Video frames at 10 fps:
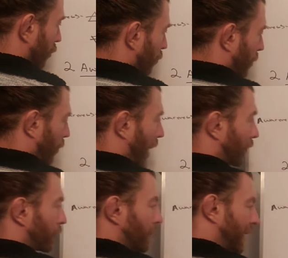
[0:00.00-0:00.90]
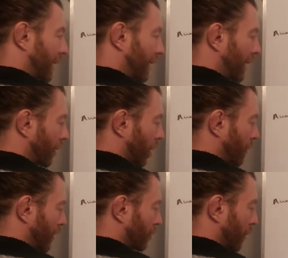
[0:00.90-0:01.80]
is when we're actually beginning to heal our
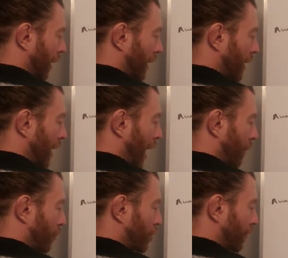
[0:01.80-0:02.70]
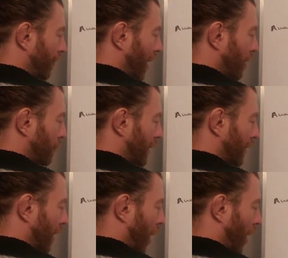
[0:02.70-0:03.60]
mental body, and we're developing
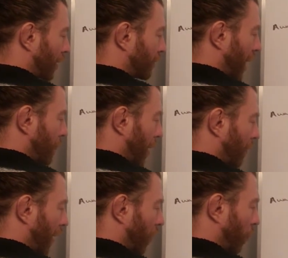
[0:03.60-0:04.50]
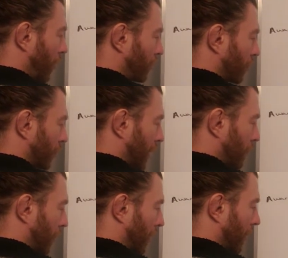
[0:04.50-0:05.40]
the archetype of our wisdom
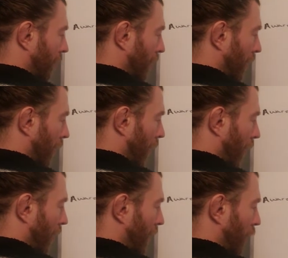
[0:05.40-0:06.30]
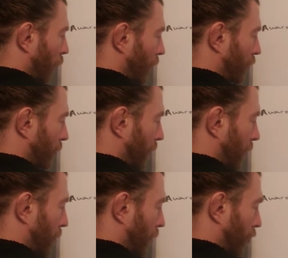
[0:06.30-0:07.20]
keeper, our inner wisdom
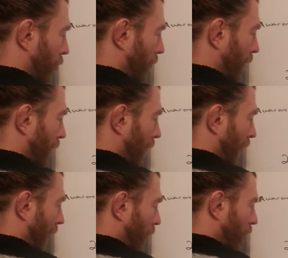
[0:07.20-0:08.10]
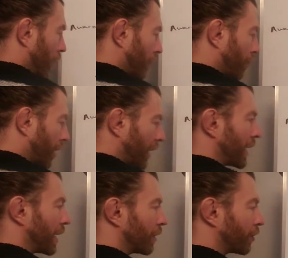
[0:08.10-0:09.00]
keeper. So in order to
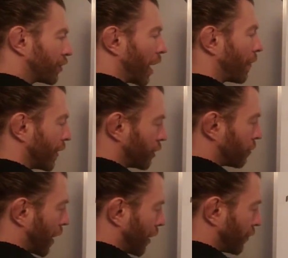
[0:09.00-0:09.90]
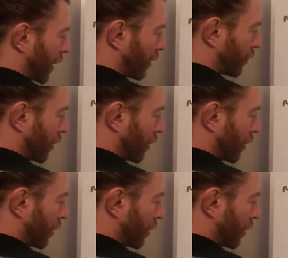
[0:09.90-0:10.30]
really start this process,